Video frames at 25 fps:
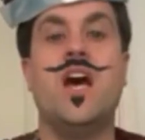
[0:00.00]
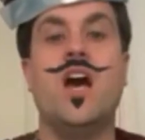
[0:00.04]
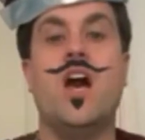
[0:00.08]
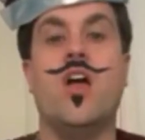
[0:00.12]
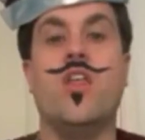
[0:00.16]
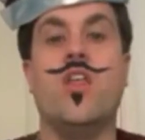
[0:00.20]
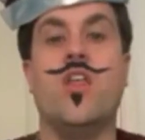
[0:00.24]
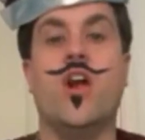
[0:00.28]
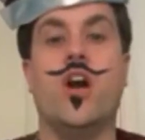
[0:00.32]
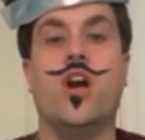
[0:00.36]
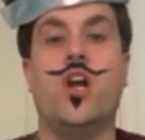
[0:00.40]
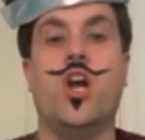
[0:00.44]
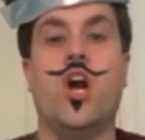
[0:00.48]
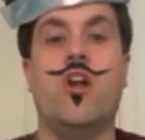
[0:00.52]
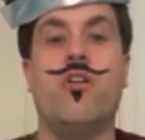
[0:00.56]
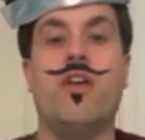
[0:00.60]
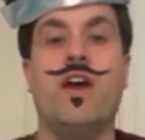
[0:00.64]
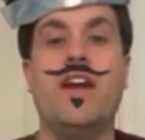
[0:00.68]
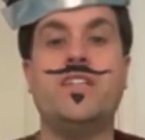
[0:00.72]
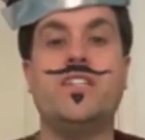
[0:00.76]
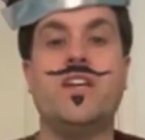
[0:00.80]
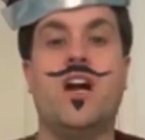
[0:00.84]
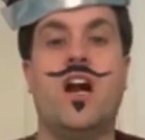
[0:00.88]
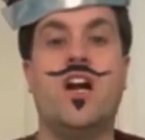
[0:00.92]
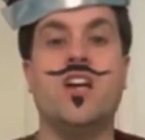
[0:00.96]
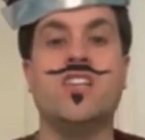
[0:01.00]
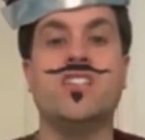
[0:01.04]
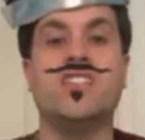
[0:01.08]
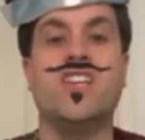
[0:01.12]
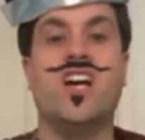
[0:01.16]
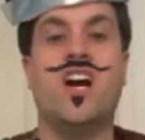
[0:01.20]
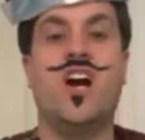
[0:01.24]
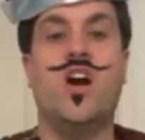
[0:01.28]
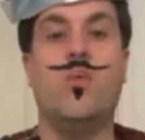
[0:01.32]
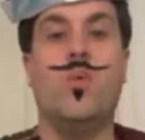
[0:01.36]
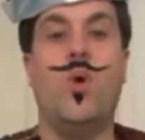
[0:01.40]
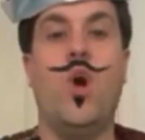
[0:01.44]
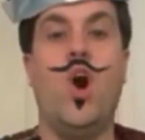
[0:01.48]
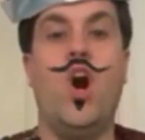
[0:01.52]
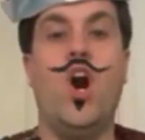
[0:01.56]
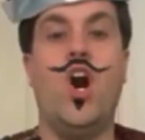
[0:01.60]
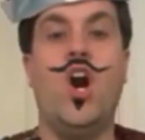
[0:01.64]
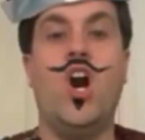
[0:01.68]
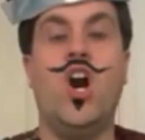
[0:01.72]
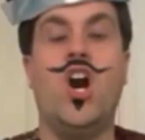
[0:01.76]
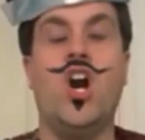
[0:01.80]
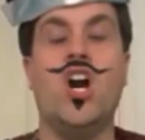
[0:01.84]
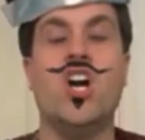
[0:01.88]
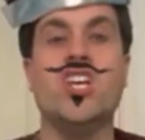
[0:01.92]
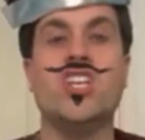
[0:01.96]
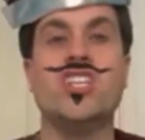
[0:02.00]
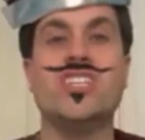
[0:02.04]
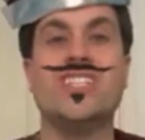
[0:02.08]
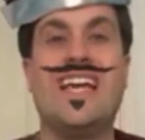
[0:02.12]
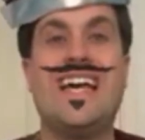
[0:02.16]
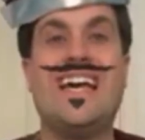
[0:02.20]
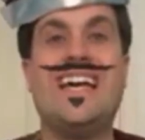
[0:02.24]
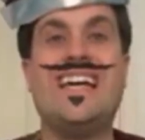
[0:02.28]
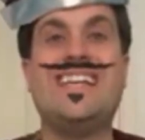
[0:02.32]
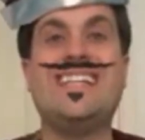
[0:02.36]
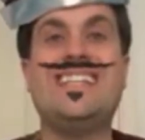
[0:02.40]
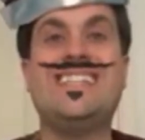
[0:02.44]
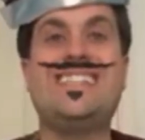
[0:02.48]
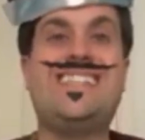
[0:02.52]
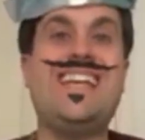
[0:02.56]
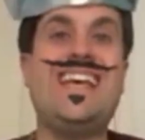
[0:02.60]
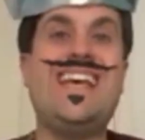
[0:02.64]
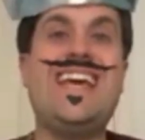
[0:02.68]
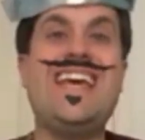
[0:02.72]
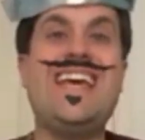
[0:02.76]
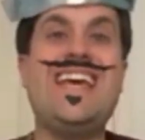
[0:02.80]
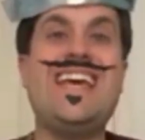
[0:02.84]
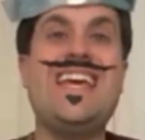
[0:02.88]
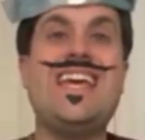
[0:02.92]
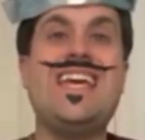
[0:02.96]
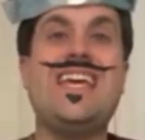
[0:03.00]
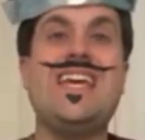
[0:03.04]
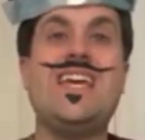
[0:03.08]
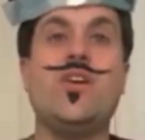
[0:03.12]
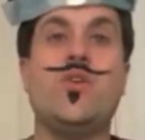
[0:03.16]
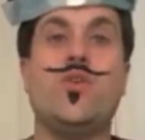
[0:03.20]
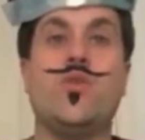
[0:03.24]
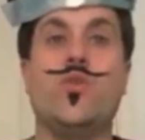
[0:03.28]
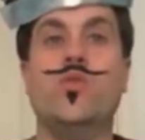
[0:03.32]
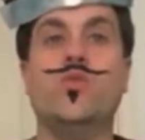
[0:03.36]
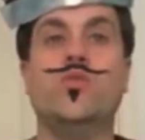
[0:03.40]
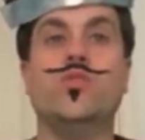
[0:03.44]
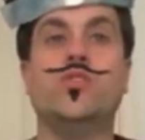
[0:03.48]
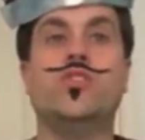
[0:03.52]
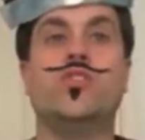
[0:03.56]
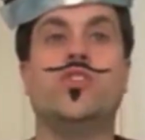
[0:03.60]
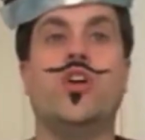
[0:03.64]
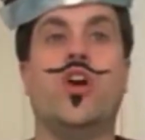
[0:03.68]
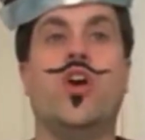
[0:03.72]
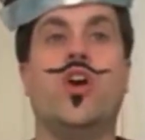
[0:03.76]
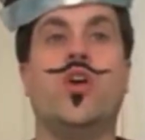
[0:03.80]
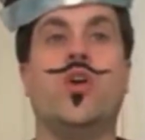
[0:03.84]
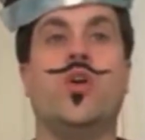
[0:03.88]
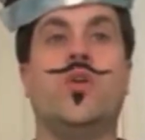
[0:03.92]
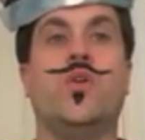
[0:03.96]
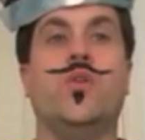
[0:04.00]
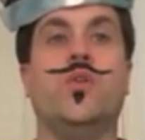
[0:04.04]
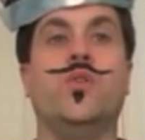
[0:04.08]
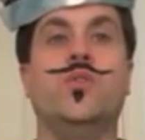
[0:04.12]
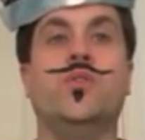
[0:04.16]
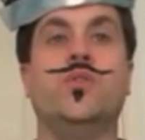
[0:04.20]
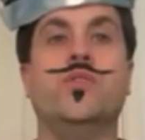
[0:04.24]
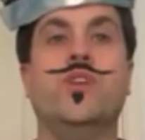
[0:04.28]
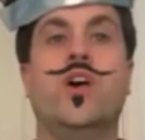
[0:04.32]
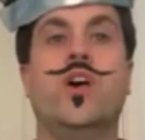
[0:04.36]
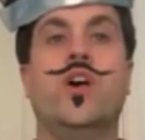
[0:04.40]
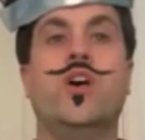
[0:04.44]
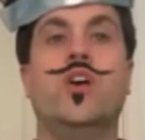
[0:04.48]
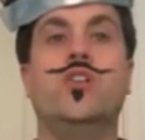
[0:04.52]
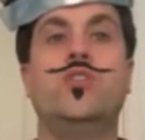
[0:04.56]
The correct answer was C, runestones.